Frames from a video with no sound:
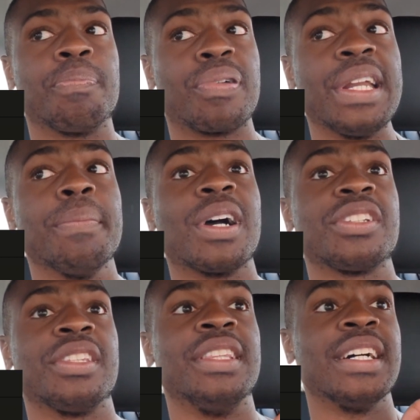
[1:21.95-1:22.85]
pretty
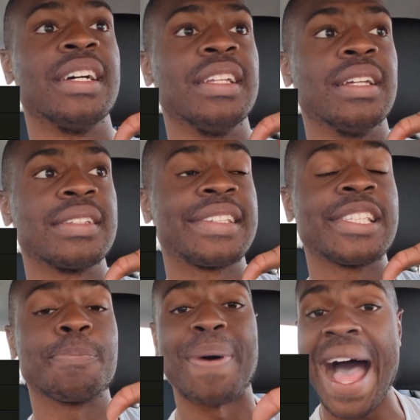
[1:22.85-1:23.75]
much the
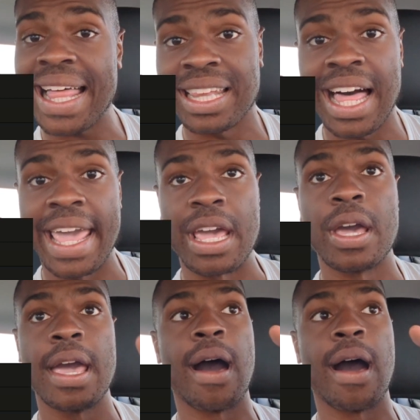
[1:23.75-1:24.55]
spotlight.